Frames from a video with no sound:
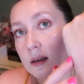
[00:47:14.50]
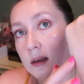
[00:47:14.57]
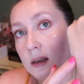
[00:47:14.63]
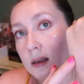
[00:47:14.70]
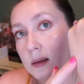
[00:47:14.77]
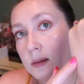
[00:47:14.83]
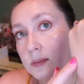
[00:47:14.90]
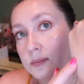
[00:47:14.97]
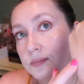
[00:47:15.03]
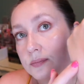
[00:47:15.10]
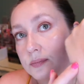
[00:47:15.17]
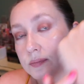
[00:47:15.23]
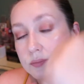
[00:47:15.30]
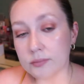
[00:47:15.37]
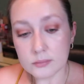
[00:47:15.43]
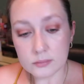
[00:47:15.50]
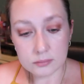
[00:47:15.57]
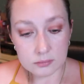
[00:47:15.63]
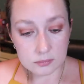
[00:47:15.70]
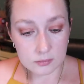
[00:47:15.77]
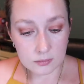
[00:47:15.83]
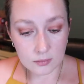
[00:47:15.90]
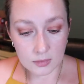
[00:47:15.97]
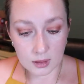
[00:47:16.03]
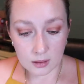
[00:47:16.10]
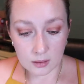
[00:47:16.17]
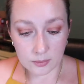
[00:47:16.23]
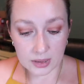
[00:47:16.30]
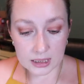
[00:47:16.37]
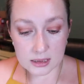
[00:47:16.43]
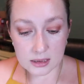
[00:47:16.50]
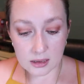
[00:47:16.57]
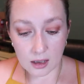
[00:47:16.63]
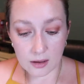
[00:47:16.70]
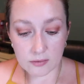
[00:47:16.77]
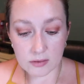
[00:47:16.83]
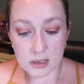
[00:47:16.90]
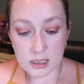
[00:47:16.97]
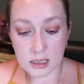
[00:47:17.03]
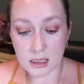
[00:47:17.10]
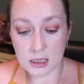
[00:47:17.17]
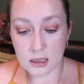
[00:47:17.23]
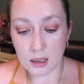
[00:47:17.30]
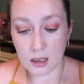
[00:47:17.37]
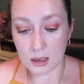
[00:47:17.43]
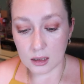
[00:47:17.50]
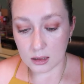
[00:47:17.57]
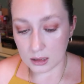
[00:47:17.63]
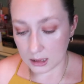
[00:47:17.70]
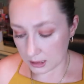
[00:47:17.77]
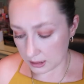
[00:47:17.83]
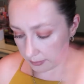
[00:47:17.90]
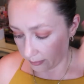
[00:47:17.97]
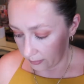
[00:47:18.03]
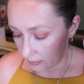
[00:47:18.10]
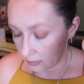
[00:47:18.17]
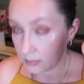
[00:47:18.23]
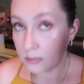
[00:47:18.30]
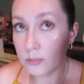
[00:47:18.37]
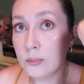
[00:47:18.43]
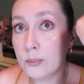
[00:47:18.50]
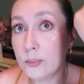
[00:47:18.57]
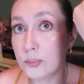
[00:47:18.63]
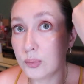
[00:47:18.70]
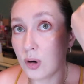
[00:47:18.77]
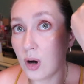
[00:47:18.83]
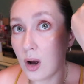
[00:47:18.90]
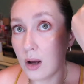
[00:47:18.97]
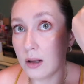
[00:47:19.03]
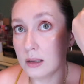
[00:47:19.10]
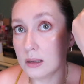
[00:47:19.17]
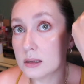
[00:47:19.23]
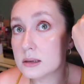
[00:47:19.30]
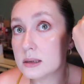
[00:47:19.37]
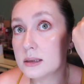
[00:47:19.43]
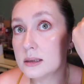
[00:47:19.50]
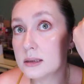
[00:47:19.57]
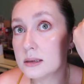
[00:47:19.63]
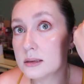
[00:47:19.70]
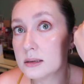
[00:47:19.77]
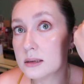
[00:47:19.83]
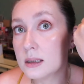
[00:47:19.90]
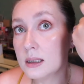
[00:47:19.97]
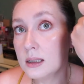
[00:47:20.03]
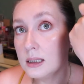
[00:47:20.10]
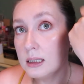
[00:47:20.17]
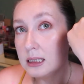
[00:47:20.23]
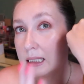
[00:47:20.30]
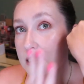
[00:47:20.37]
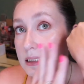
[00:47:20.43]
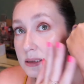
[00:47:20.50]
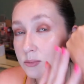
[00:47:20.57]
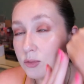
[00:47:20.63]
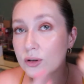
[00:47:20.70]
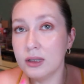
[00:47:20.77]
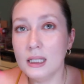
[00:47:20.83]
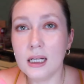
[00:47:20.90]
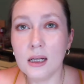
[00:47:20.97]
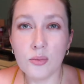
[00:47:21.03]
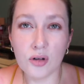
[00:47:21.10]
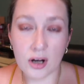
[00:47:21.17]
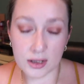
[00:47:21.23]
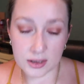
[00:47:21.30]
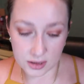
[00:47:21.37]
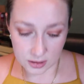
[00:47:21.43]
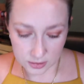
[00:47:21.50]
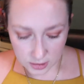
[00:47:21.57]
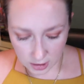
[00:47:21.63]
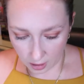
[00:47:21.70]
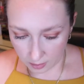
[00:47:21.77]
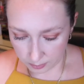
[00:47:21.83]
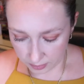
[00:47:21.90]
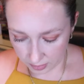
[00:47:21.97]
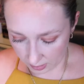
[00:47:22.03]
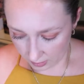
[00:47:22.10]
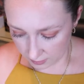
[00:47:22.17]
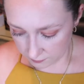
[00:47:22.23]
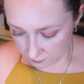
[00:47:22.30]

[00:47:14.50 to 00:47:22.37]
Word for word: Um, but it's obviously not like a bronze. It's more like a bronzer topper, I